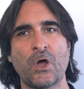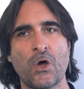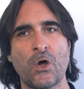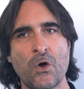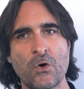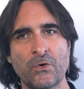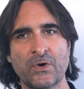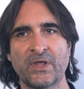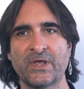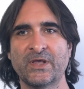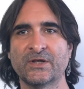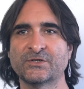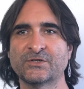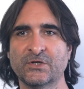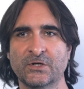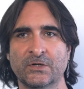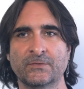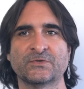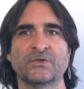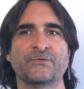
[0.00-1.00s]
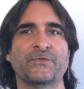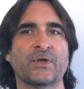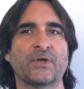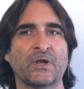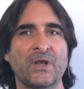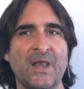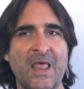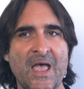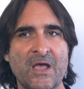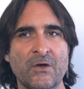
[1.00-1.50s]
only in terms of the
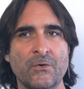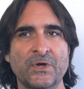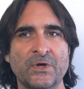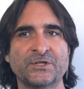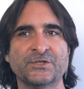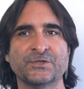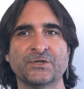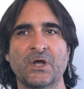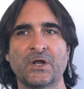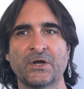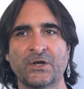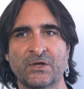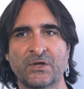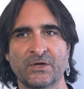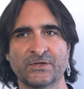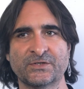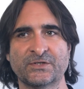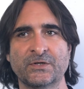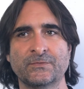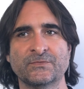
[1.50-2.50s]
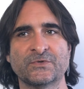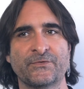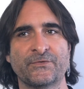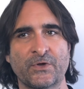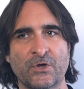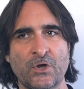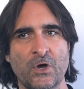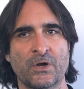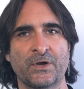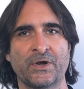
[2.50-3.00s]
language and customs of the
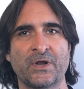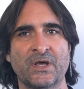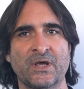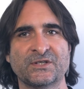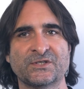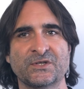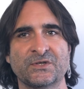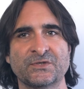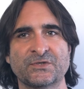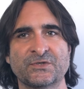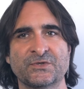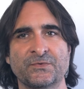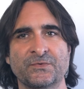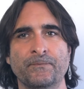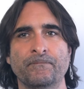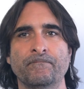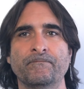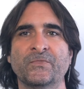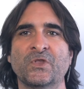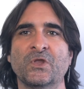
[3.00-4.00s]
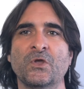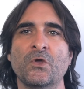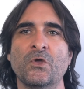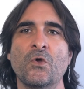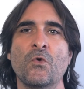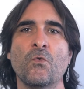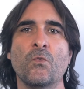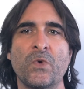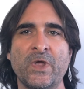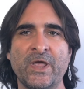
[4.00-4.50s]
colonizers,
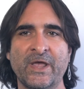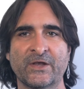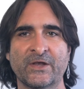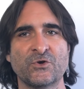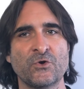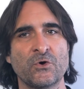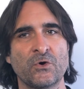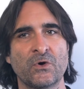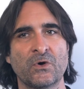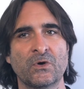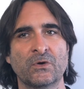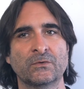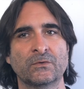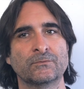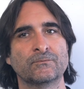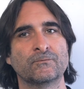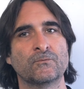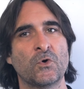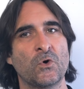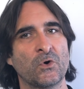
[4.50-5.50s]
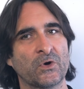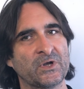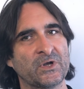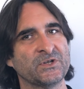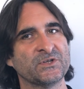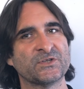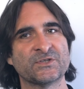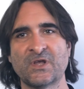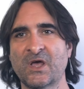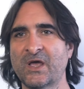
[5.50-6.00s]
we ignore, or
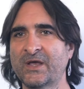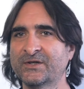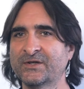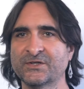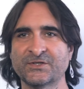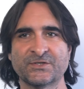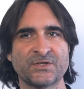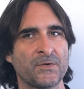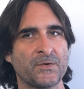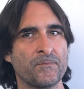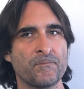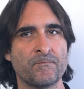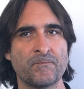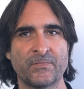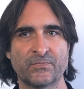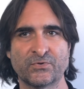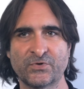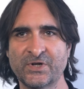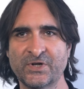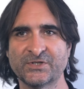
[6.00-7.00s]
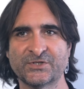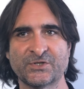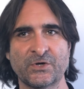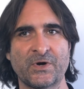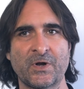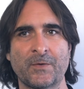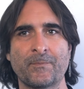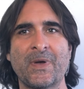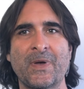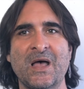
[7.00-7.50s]
consign to some
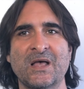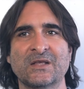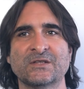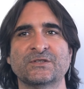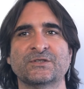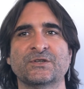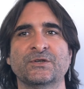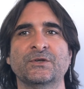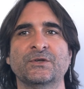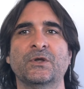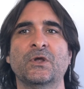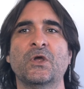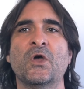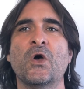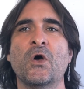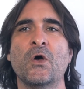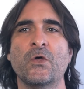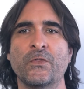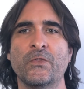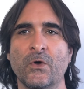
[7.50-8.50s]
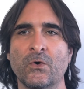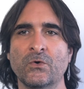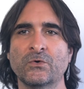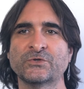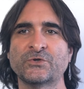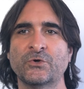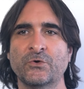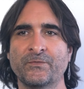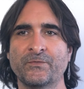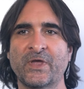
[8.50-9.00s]
prehistoric past, those
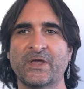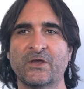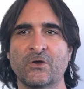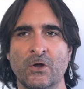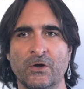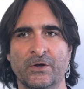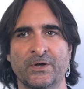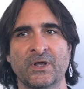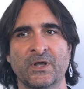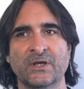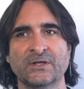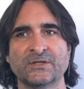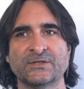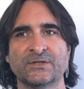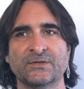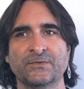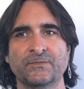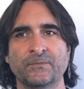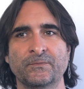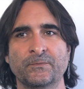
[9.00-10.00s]
whom they colonized.